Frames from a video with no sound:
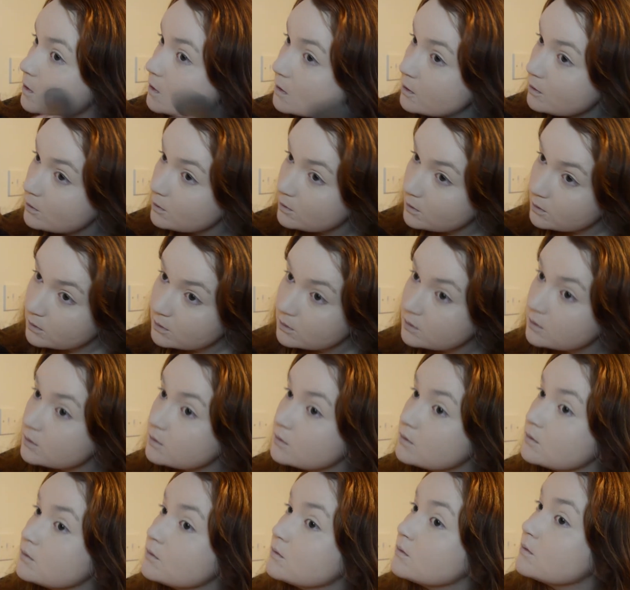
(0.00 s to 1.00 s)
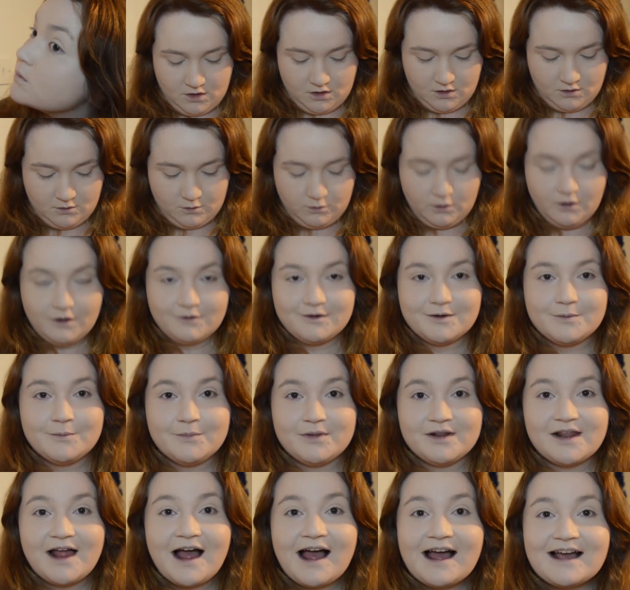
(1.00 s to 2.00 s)
go. Wearing
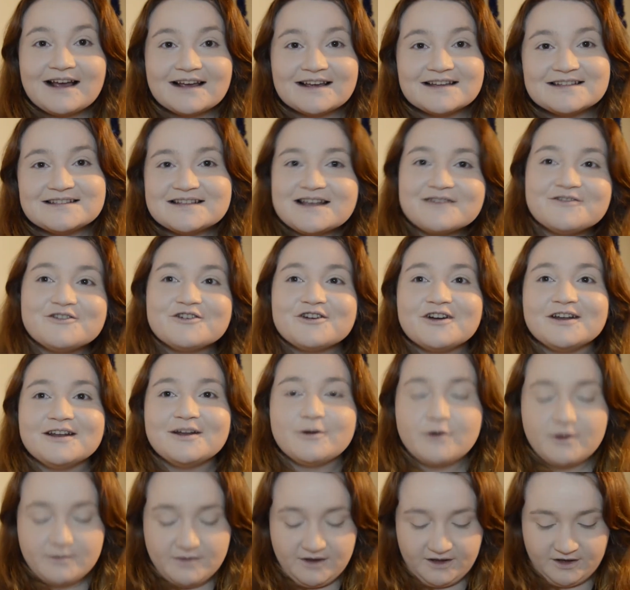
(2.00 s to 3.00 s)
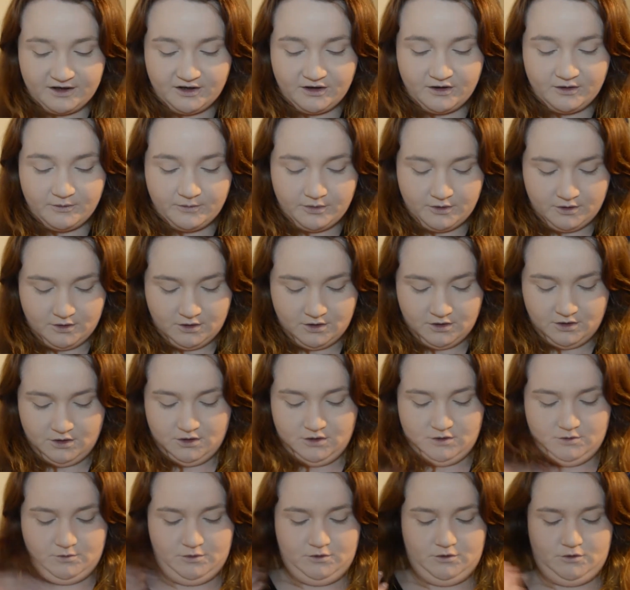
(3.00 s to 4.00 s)
black is never going to wear makeup.
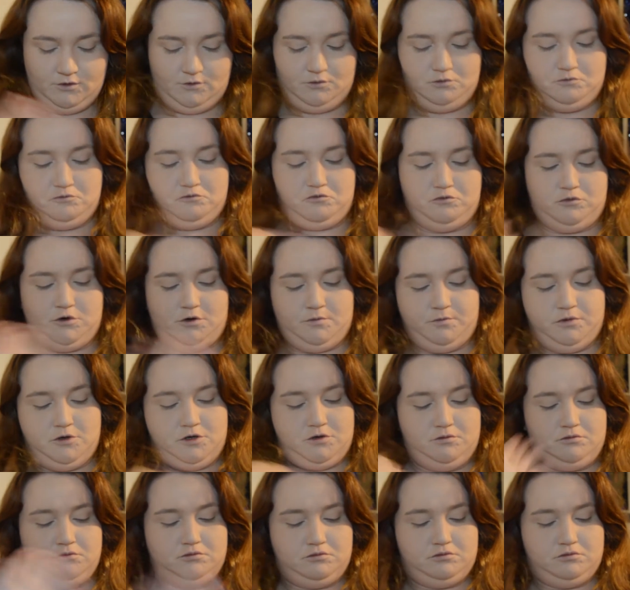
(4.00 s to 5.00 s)
I